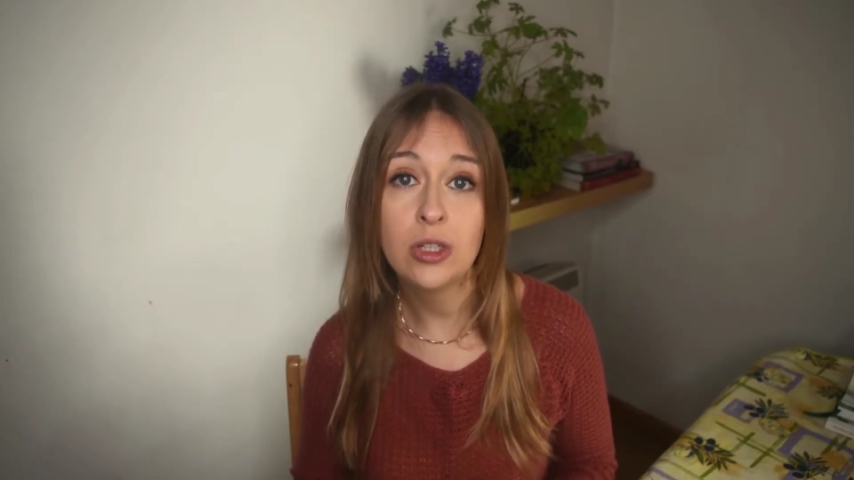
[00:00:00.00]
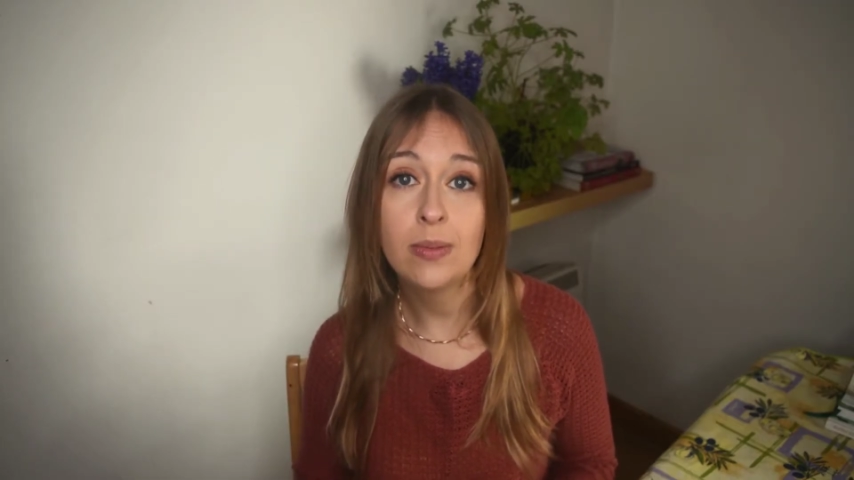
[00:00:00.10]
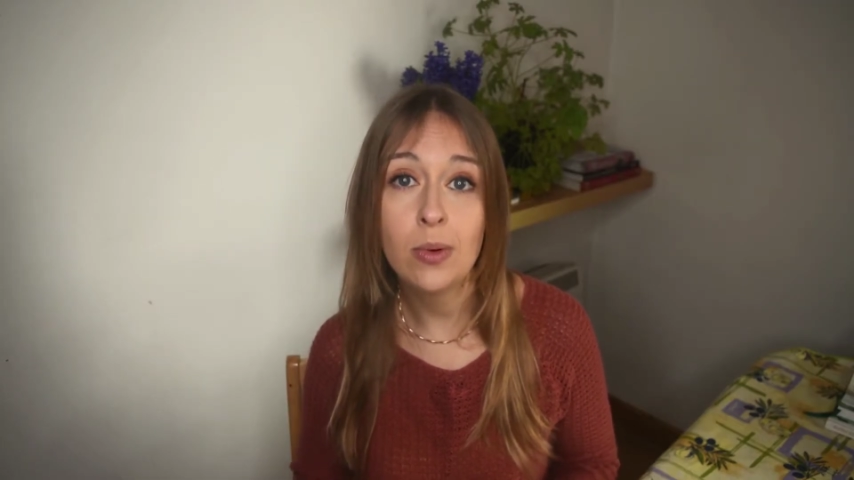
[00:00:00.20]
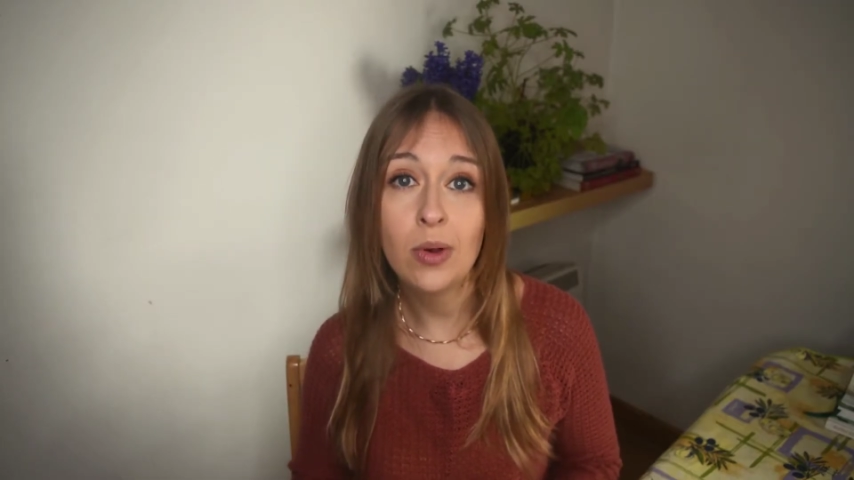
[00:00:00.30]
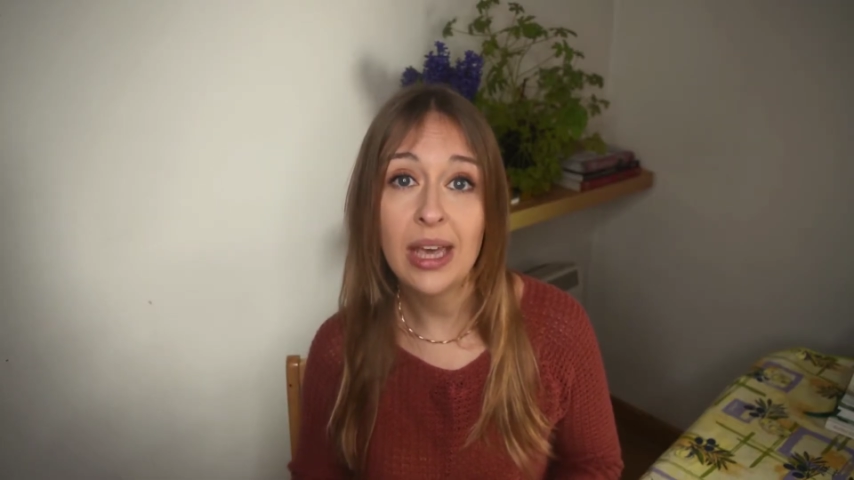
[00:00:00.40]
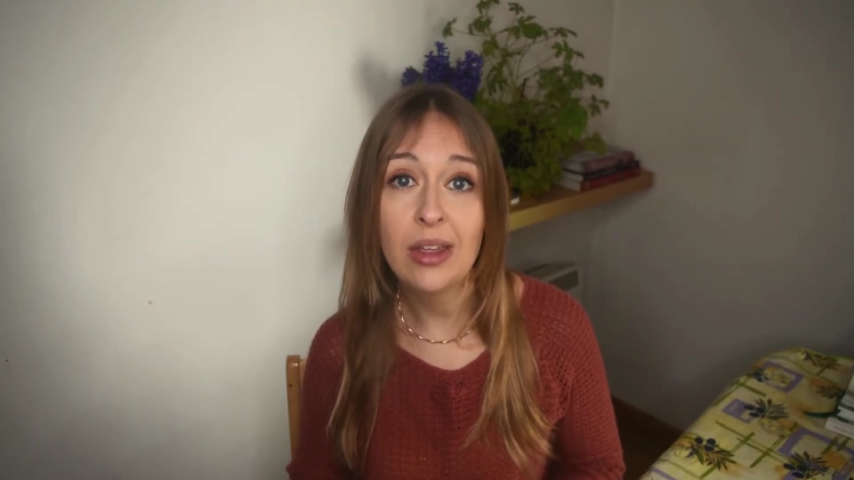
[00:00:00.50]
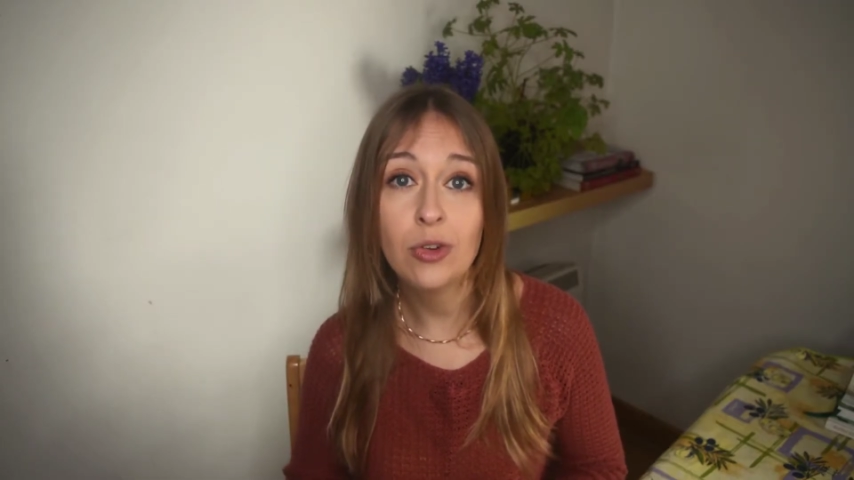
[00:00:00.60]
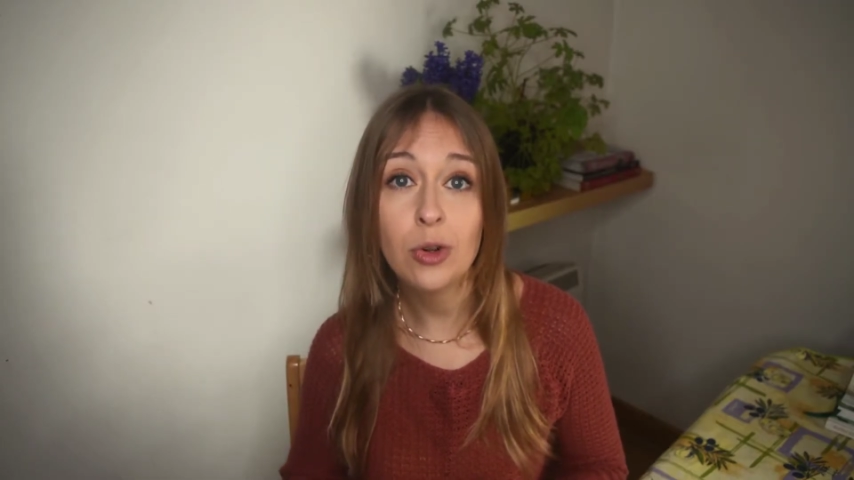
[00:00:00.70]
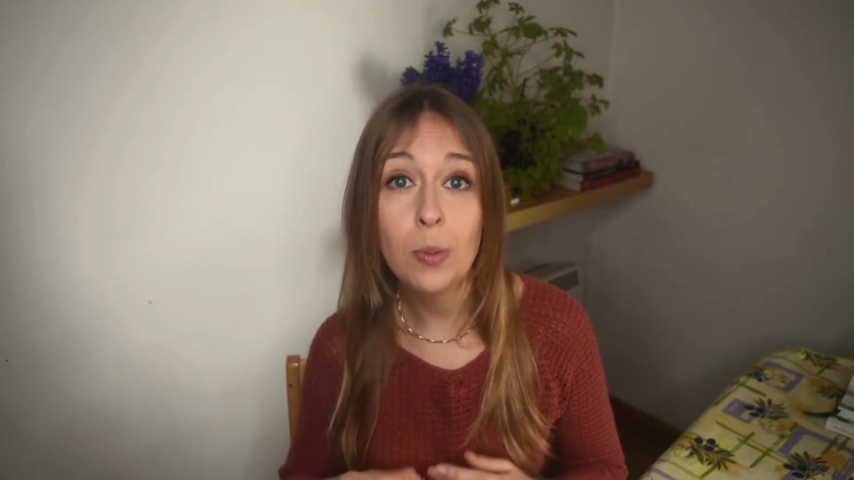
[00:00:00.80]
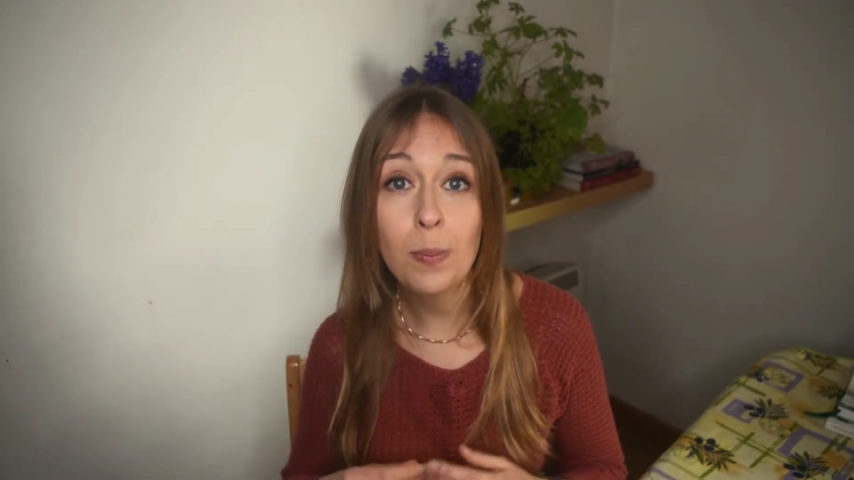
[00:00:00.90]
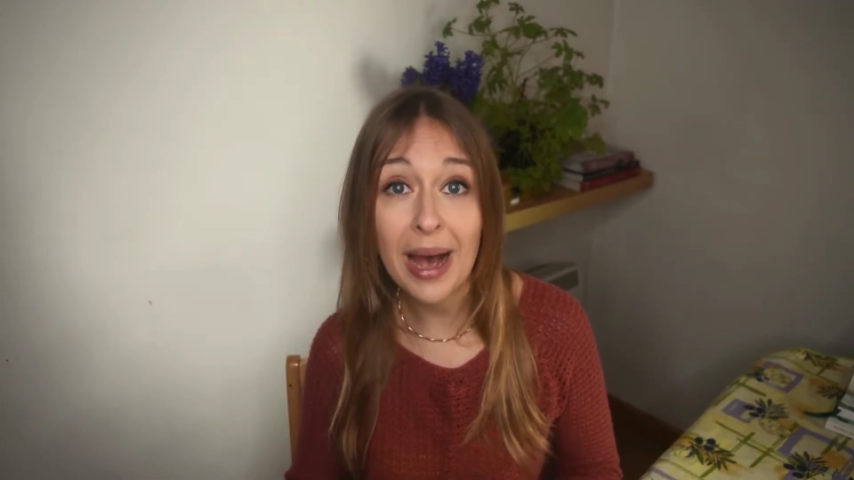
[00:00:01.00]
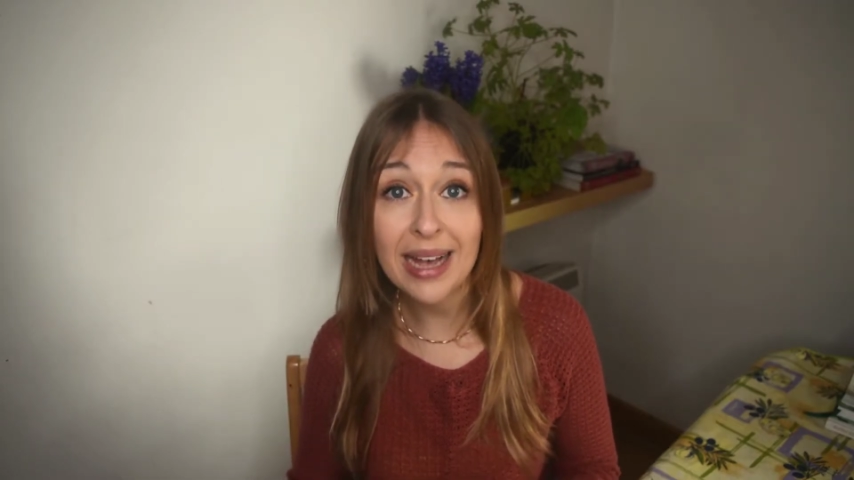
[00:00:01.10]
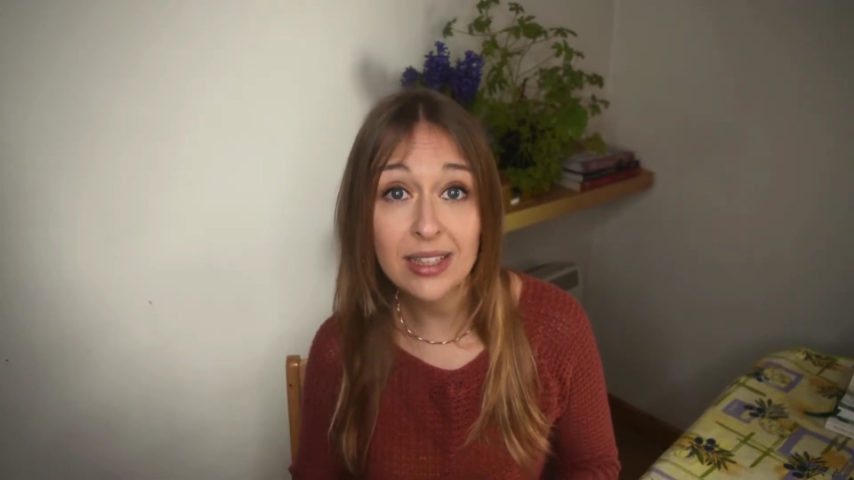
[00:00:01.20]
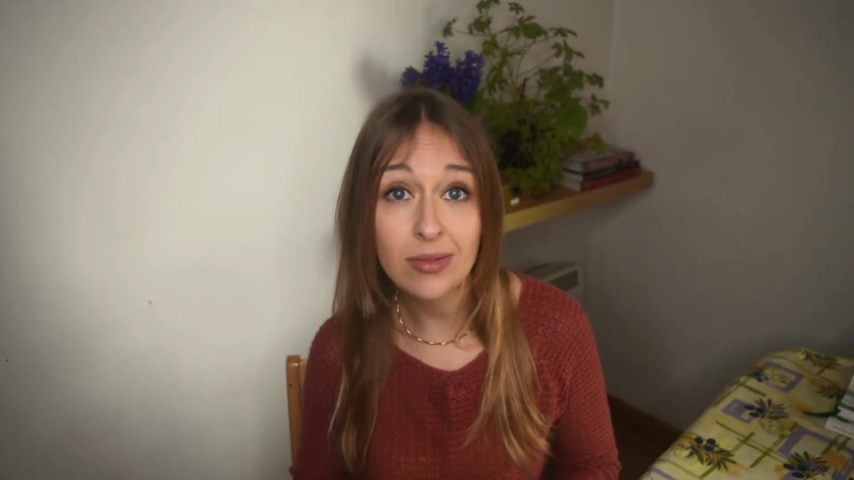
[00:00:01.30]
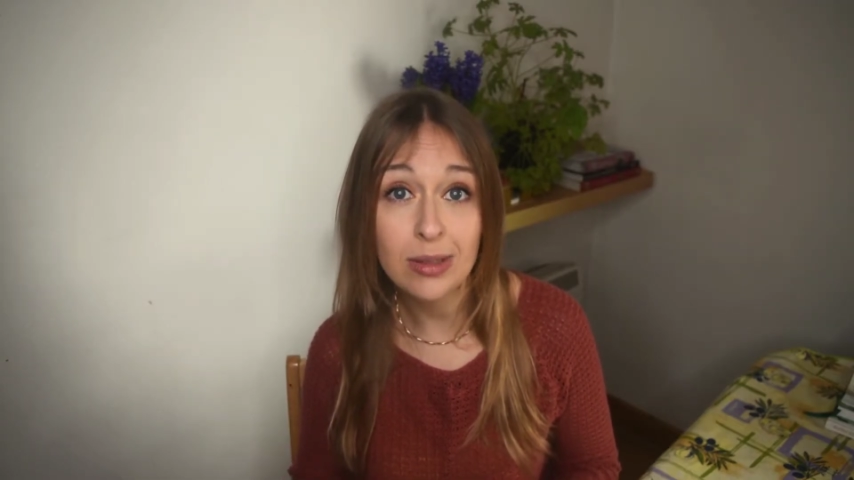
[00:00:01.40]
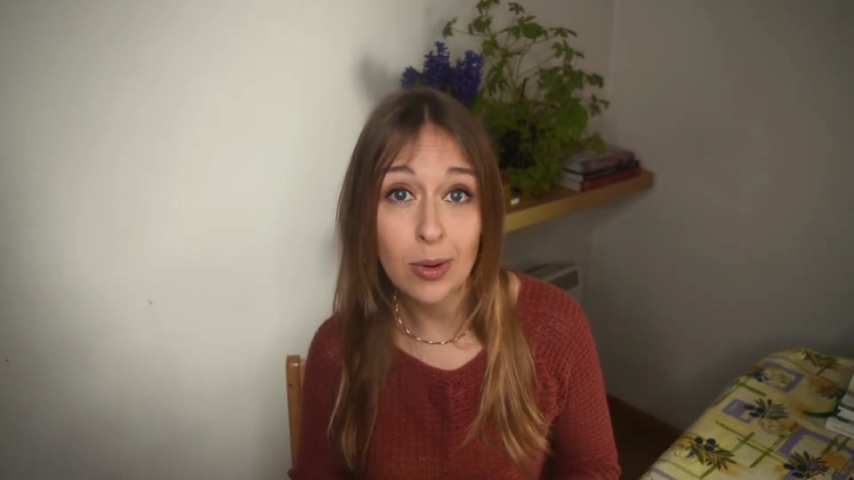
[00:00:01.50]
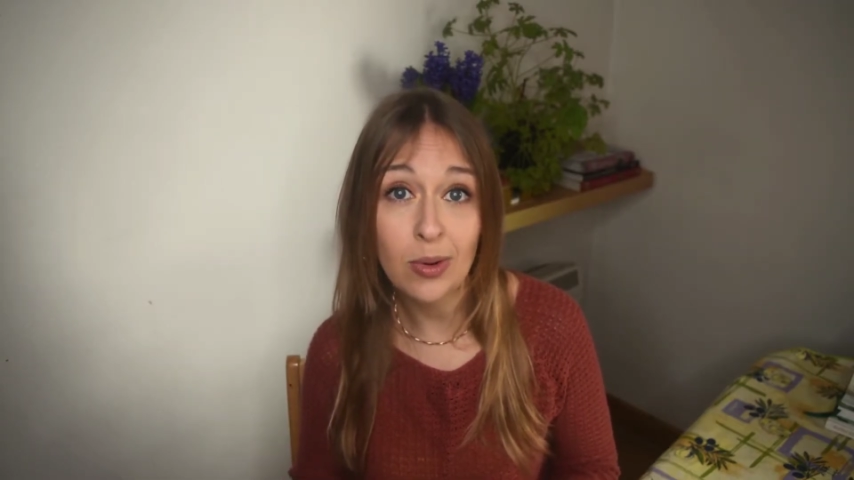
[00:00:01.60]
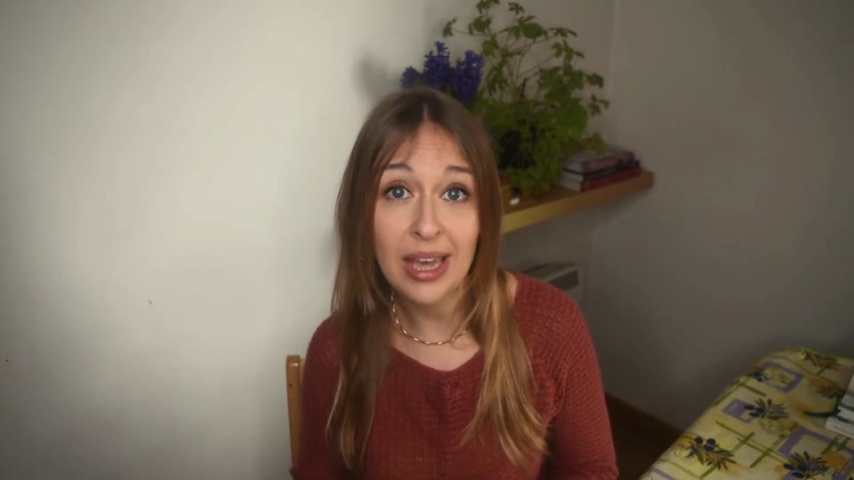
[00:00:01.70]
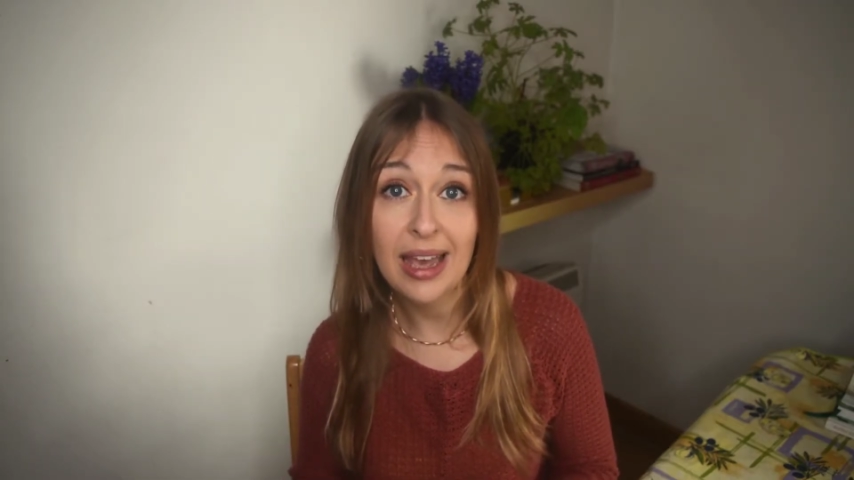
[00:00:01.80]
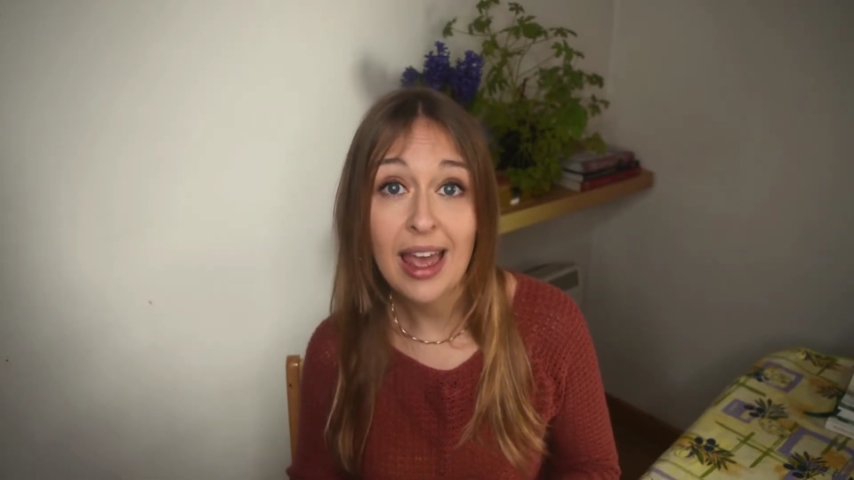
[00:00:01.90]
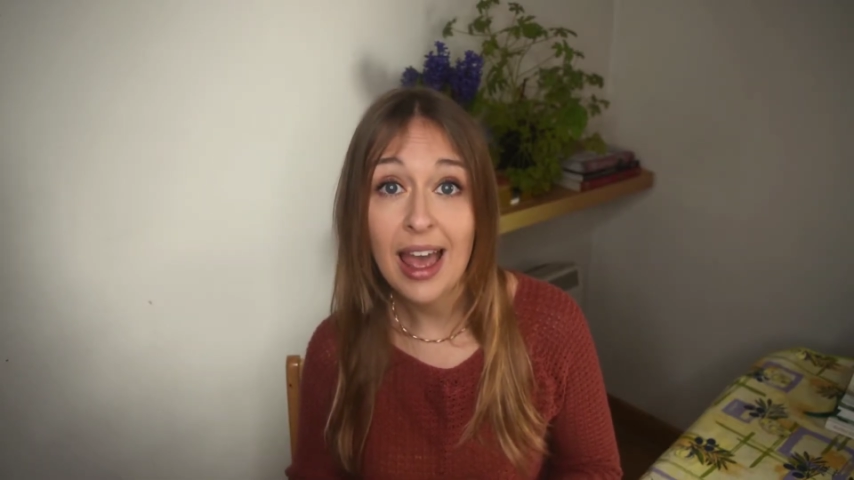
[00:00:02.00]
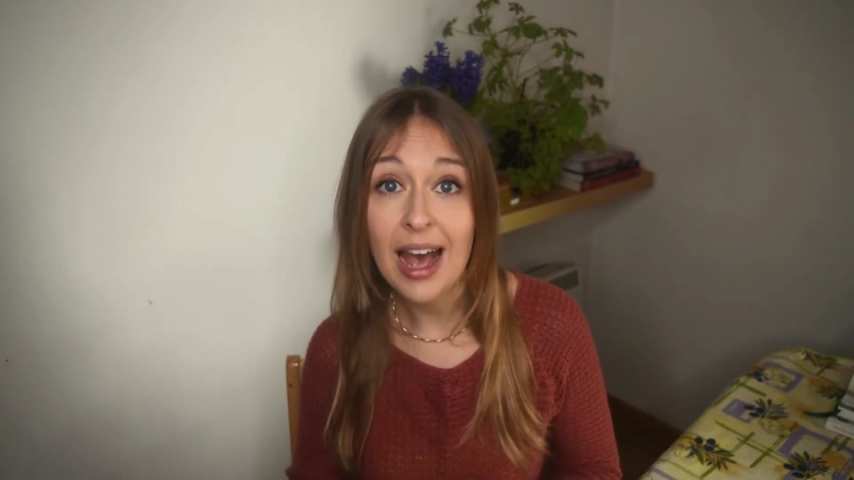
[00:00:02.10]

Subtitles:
smoking through passive smoking